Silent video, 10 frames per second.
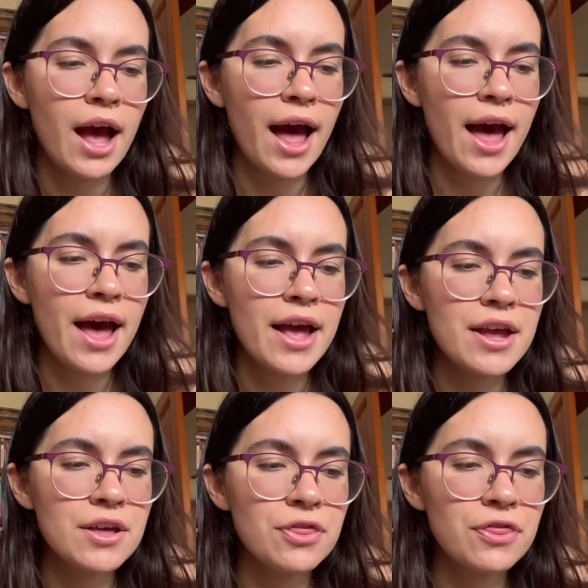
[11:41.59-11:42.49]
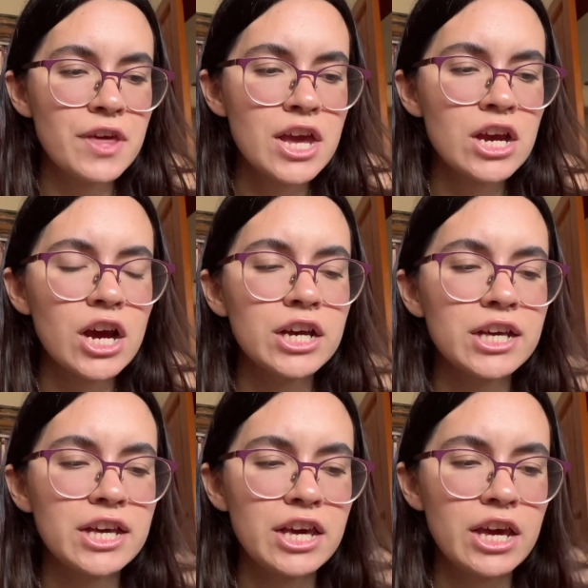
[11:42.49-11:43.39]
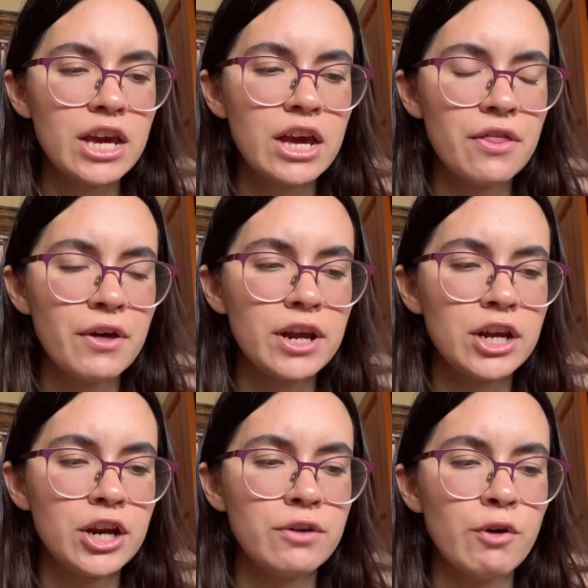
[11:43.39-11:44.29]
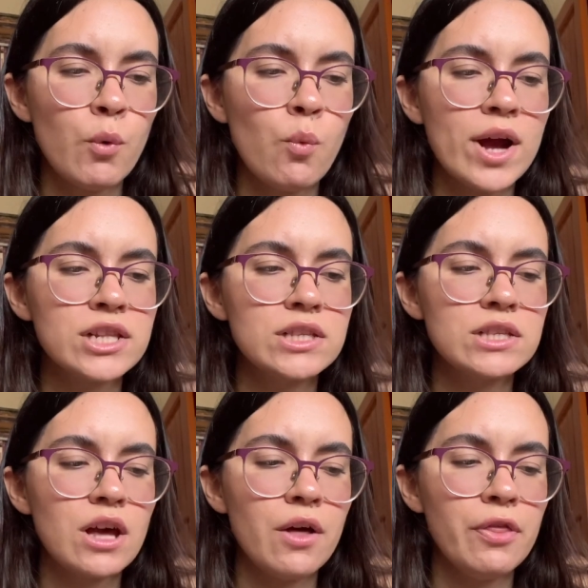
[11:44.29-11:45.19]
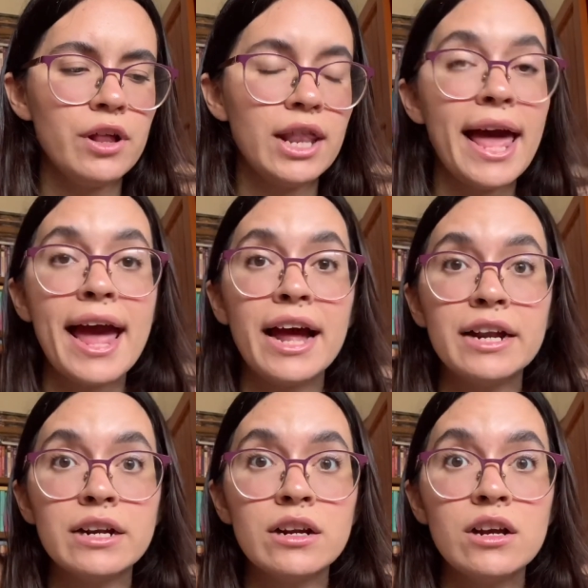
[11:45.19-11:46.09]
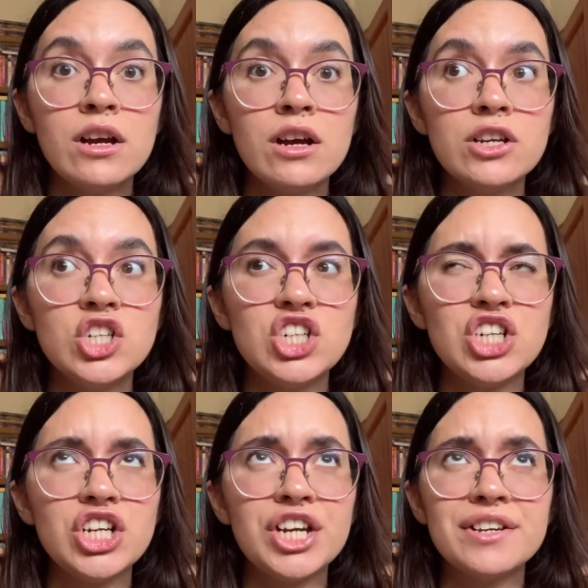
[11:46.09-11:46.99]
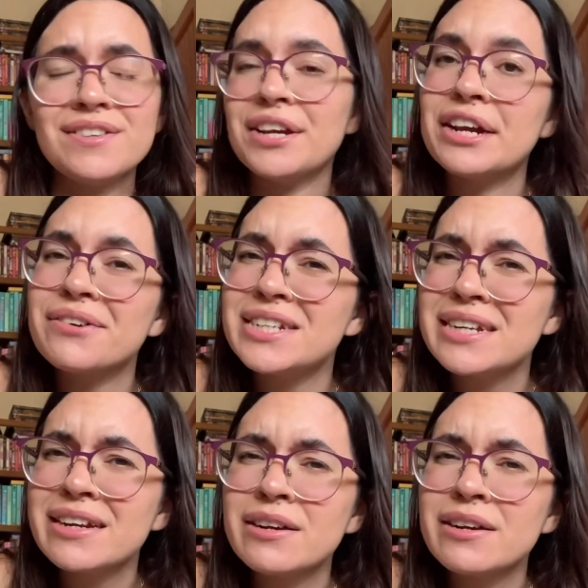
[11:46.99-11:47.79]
I think the hero, wants the land she is inheriting,